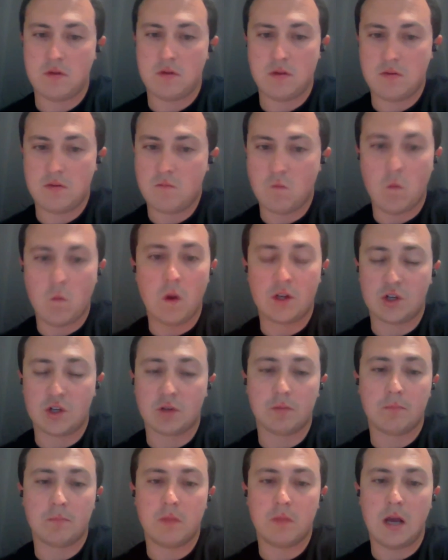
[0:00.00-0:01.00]
what
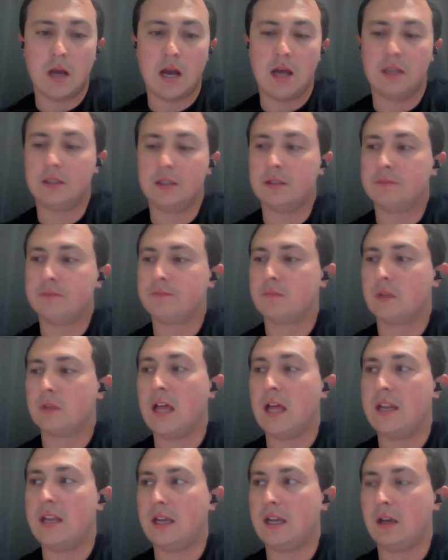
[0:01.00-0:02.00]
you're
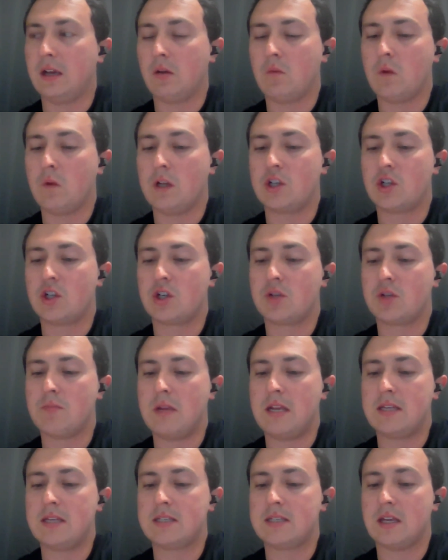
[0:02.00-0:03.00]
lending, which
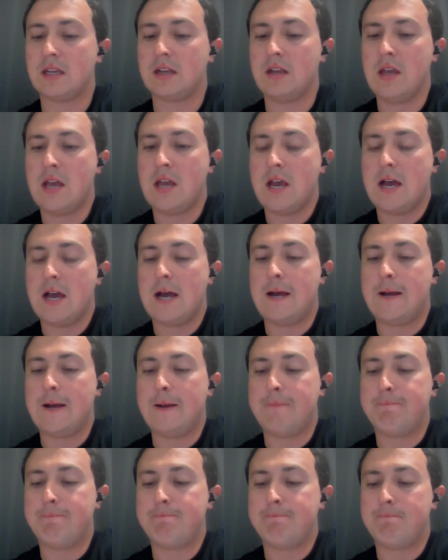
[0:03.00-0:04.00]
means that
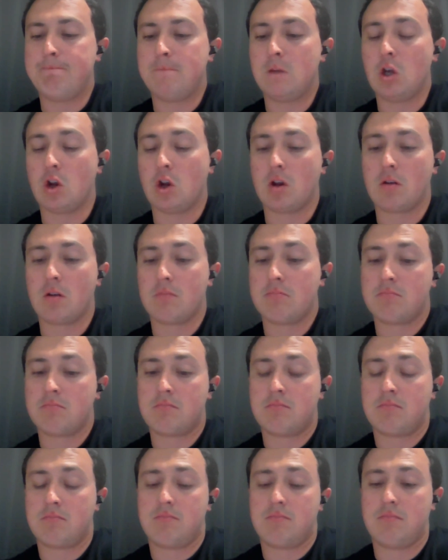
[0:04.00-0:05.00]
you're
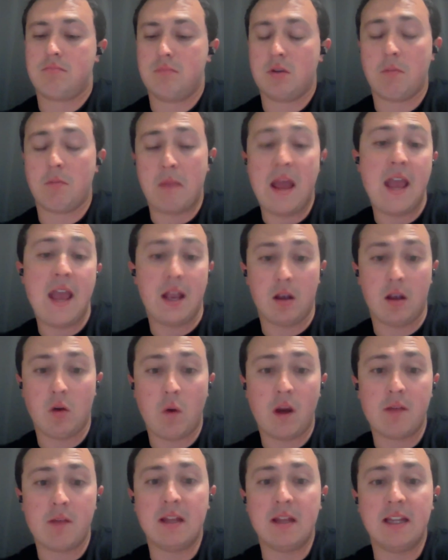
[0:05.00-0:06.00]
paying
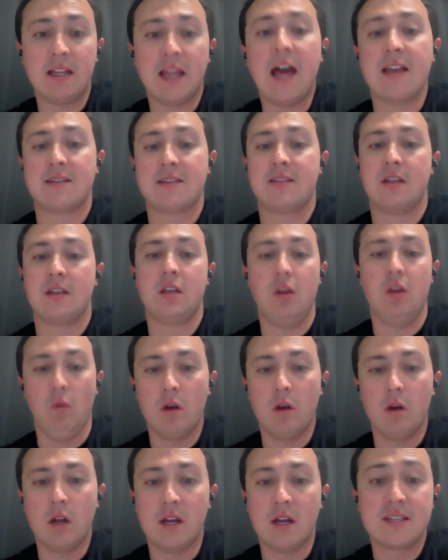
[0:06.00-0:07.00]
quite a bit less than you
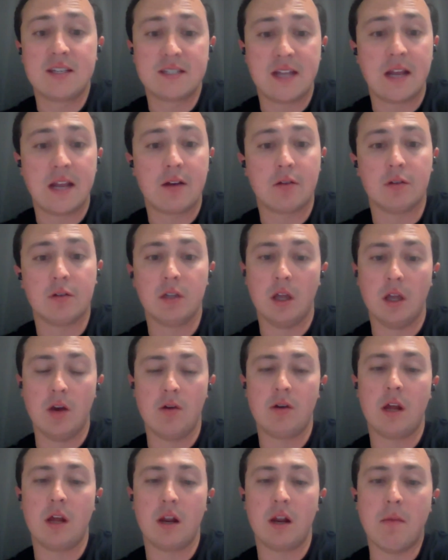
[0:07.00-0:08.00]
would on a standard
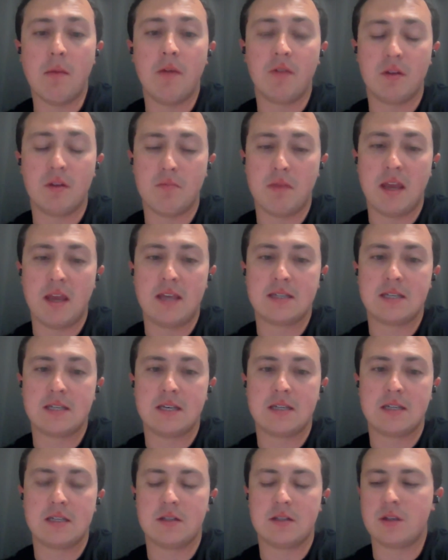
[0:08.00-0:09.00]
loan on a monthly
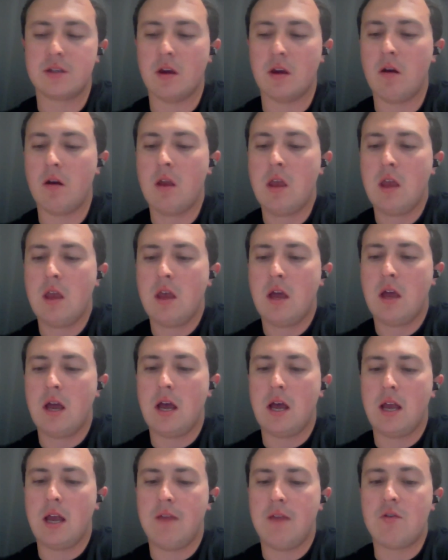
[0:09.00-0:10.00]
basis. And so
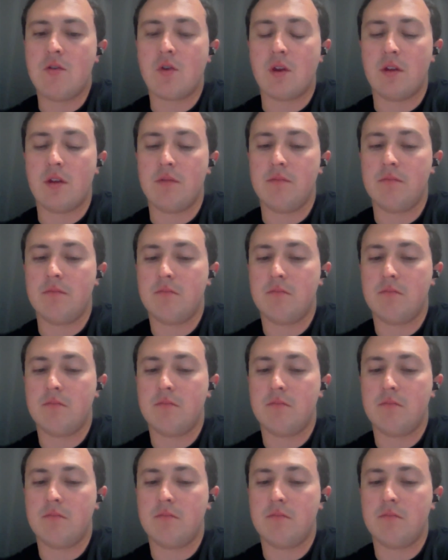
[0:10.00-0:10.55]
if you can